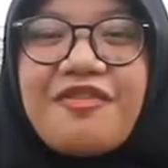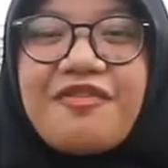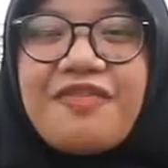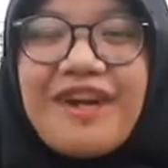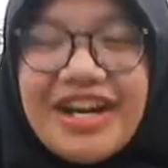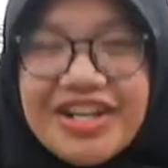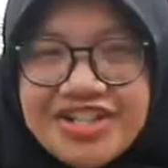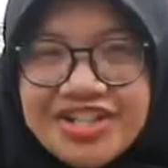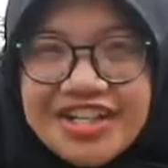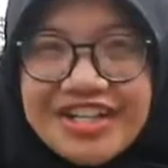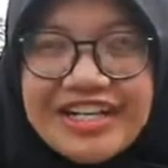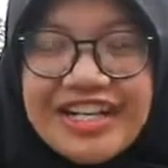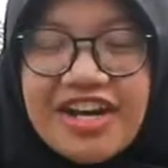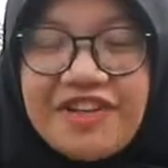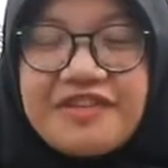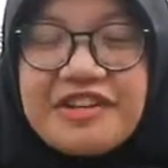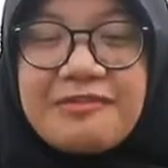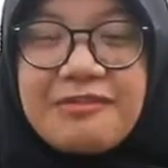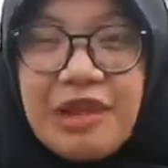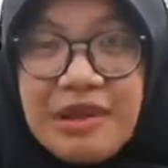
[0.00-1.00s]
function
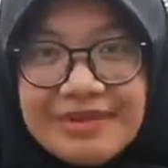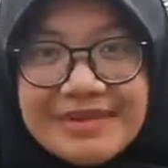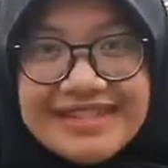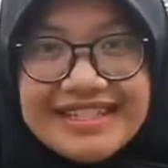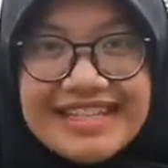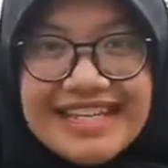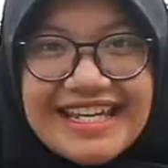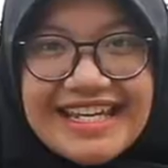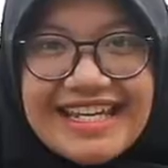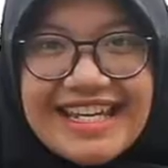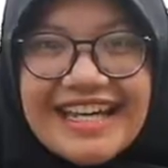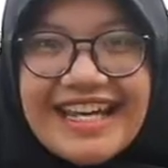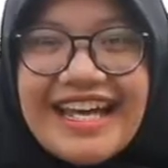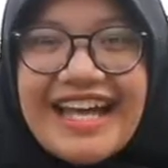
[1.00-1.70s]
of diplomacy,